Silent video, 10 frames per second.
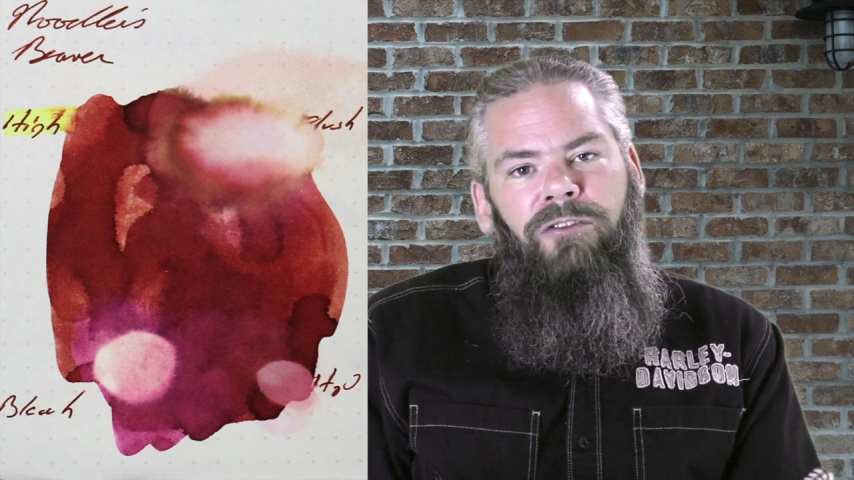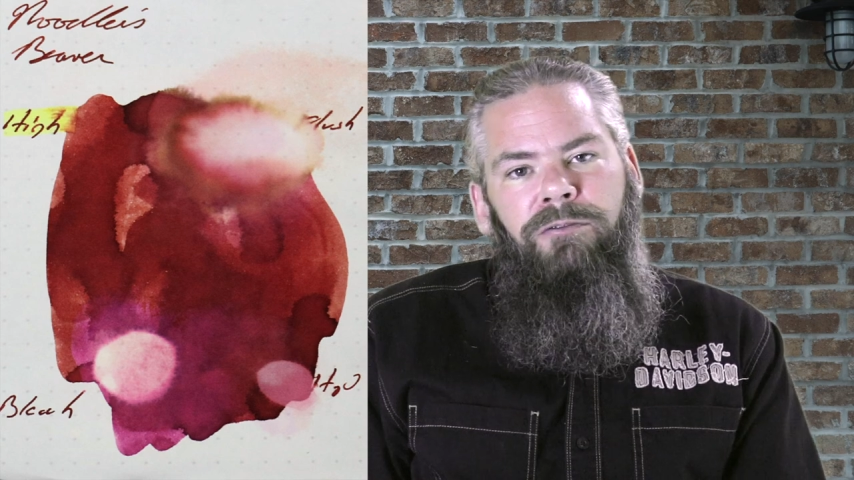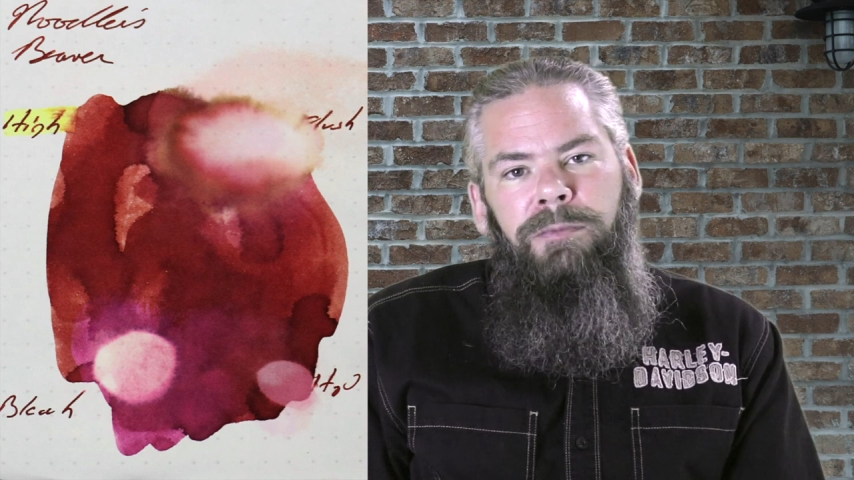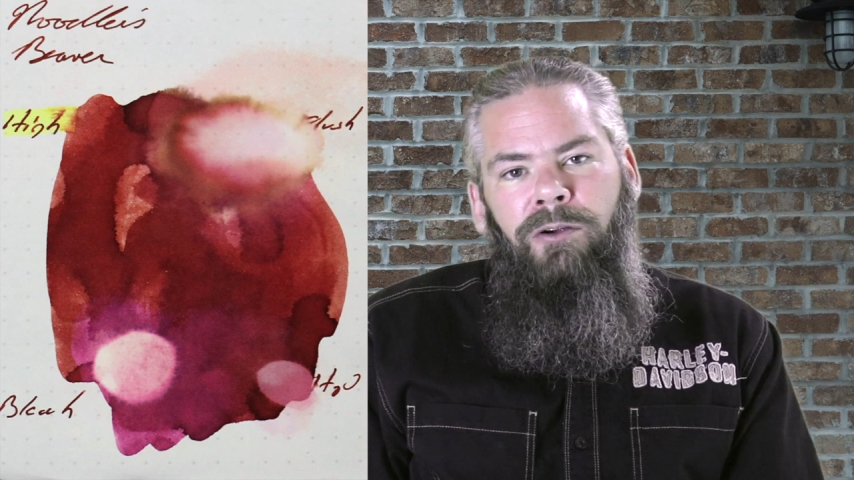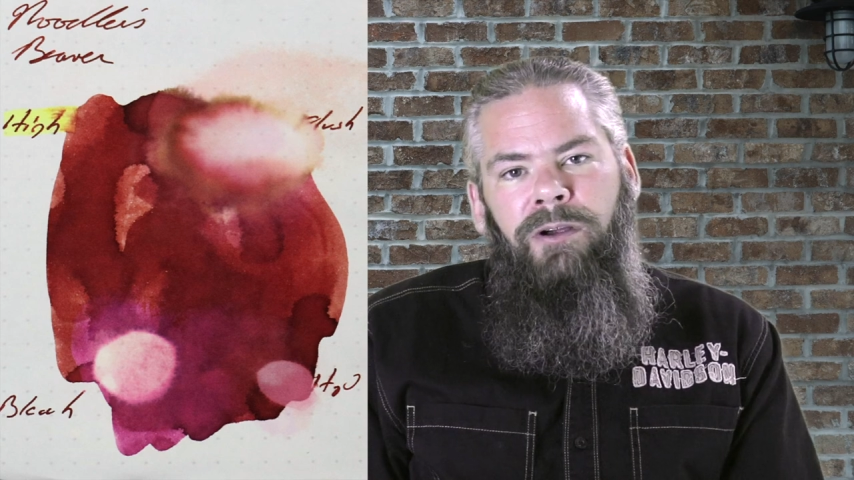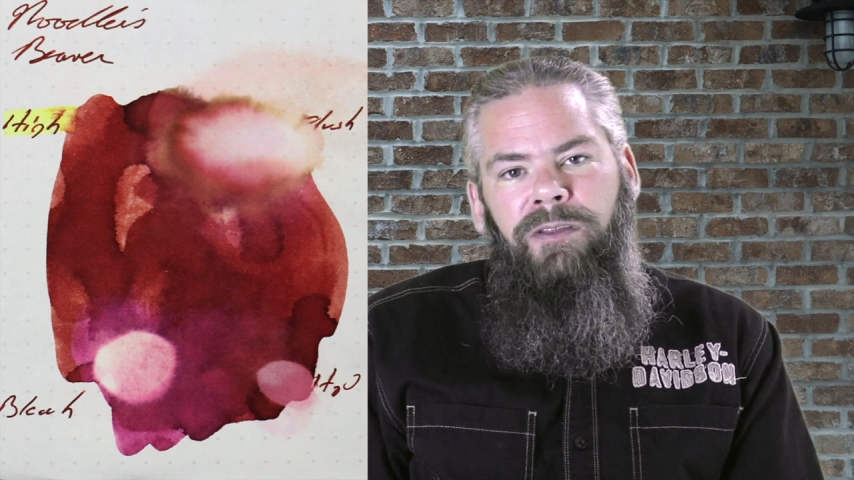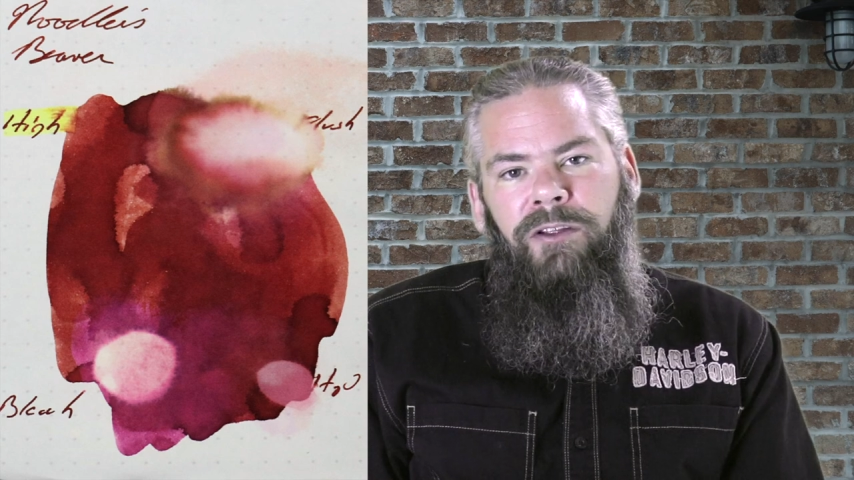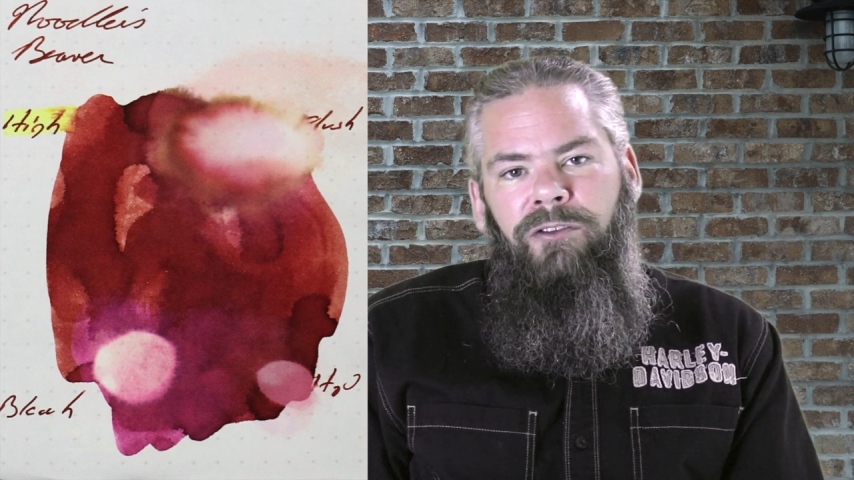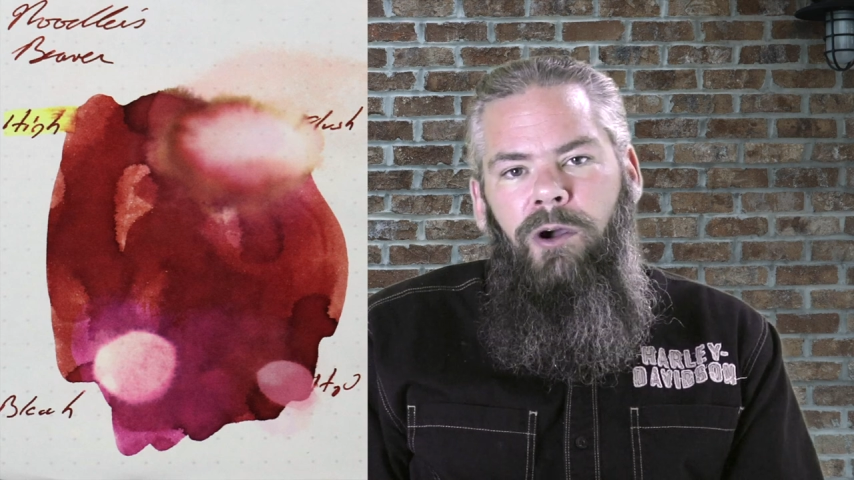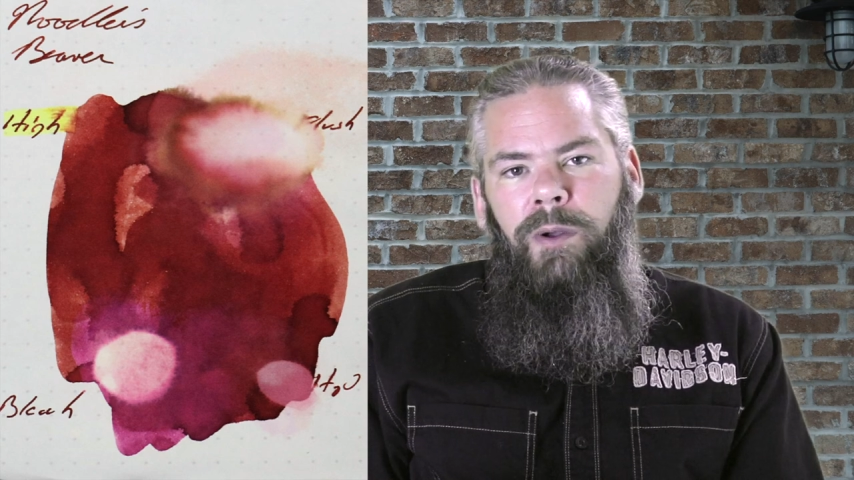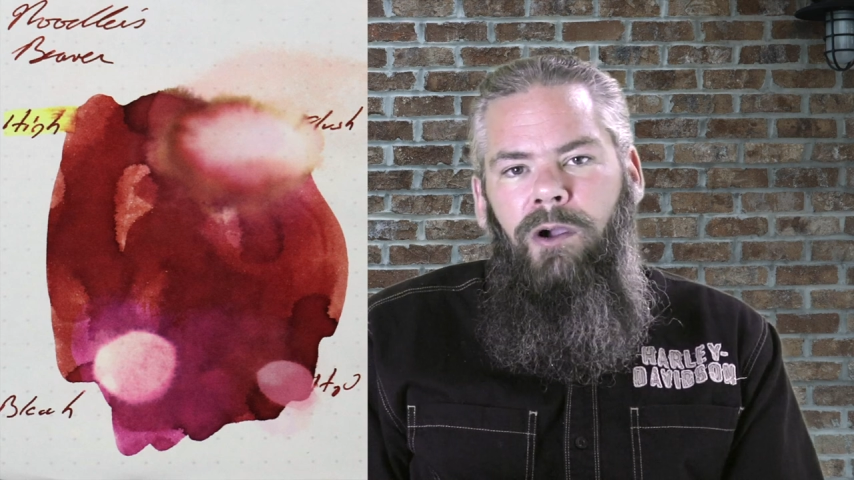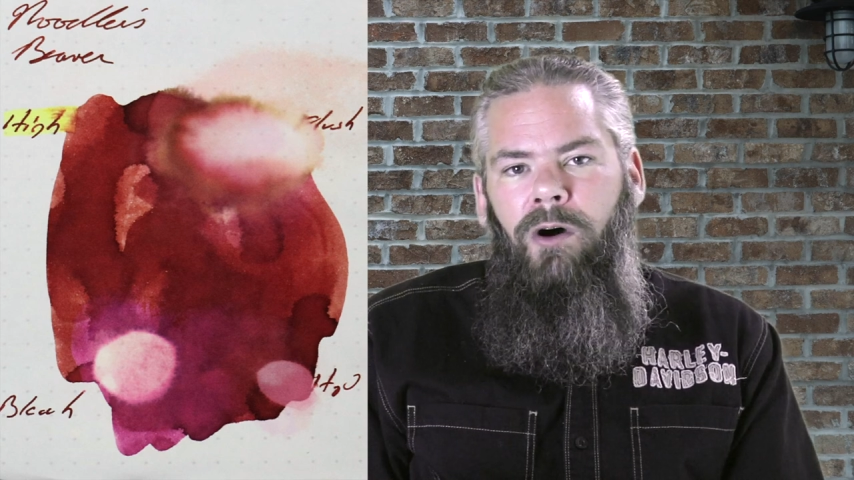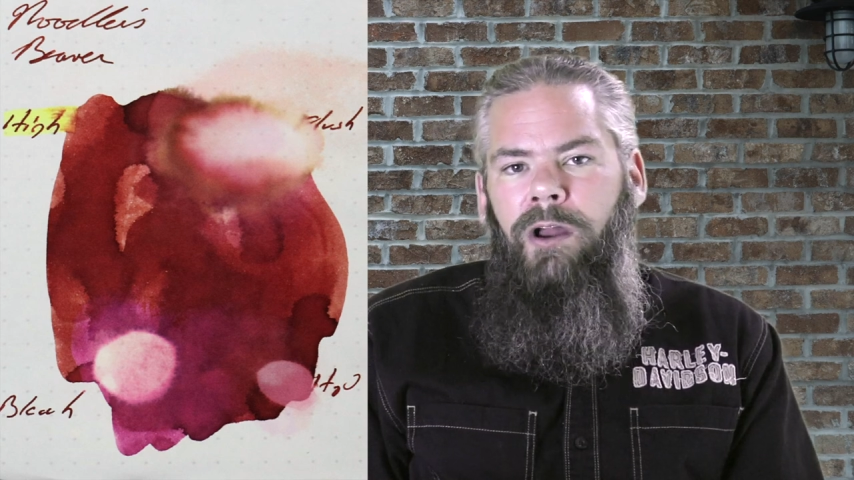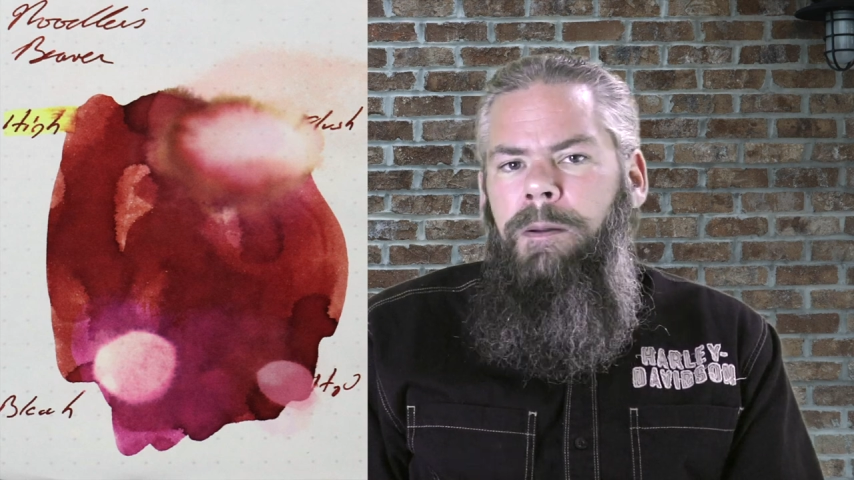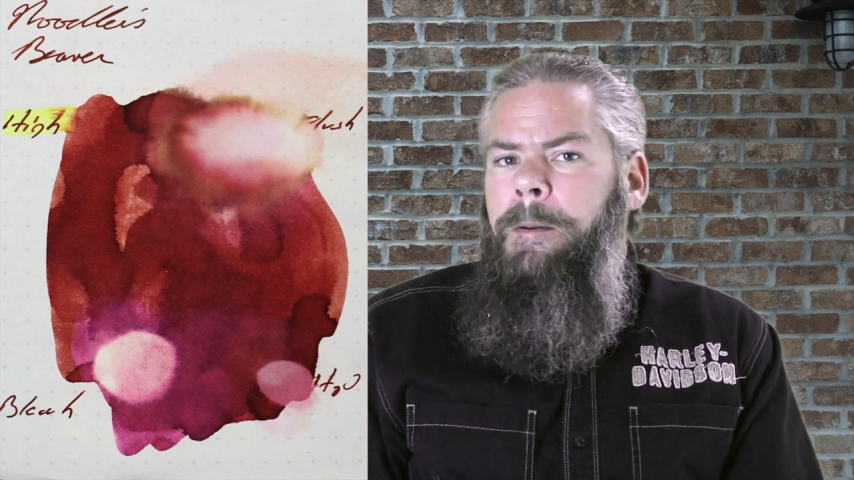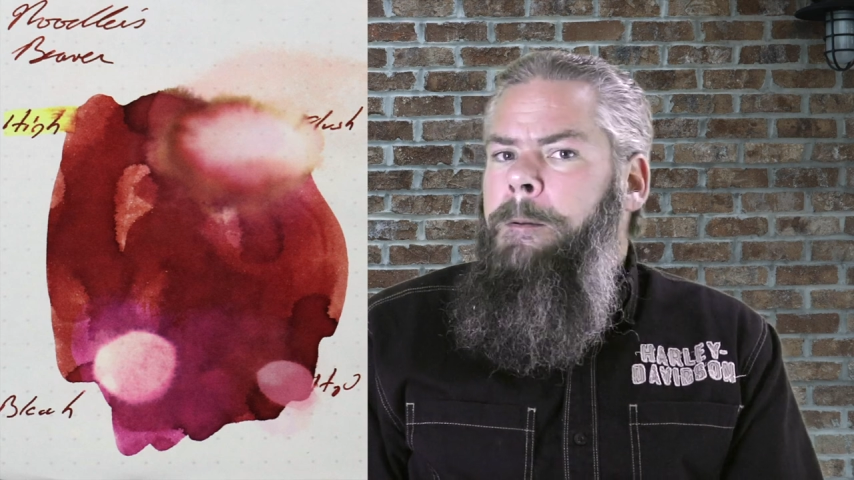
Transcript: smearing that's going on.